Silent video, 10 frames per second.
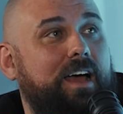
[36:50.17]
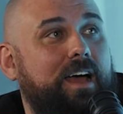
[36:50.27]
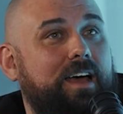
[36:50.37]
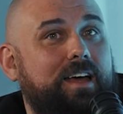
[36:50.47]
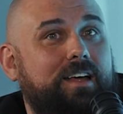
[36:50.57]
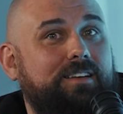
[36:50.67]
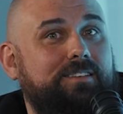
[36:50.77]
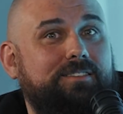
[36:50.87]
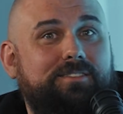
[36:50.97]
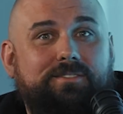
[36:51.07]

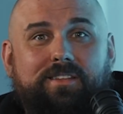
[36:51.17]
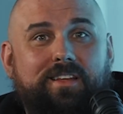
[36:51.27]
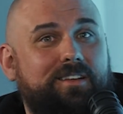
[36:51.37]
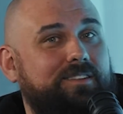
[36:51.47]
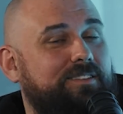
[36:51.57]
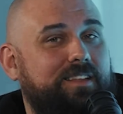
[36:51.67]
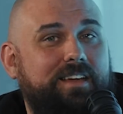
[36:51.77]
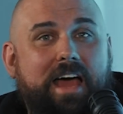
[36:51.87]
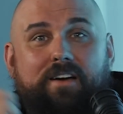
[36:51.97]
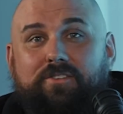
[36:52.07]
And the
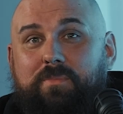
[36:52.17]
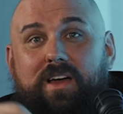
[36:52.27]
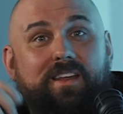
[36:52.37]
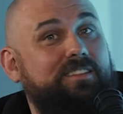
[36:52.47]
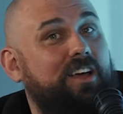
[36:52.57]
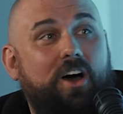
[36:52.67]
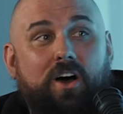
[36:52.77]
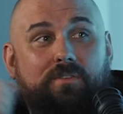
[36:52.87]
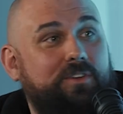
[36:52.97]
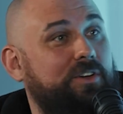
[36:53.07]
charismatic, the
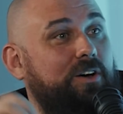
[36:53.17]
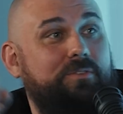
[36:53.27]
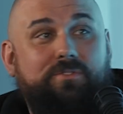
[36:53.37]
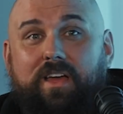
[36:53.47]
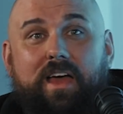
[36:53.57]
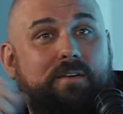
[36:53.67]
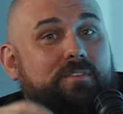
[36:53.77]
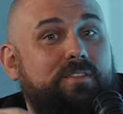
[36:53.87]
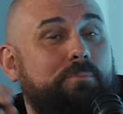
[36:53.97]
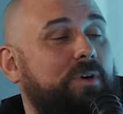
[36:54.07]
off-the-cuff, the
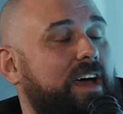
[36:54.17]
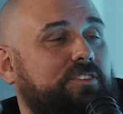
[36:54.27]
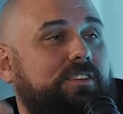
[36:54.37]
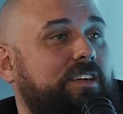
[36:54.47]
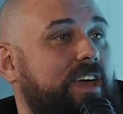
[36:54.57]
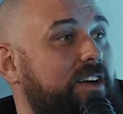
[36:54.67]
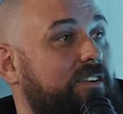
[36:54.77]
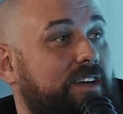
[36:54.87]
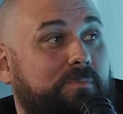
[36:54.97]
everything, but actually caring.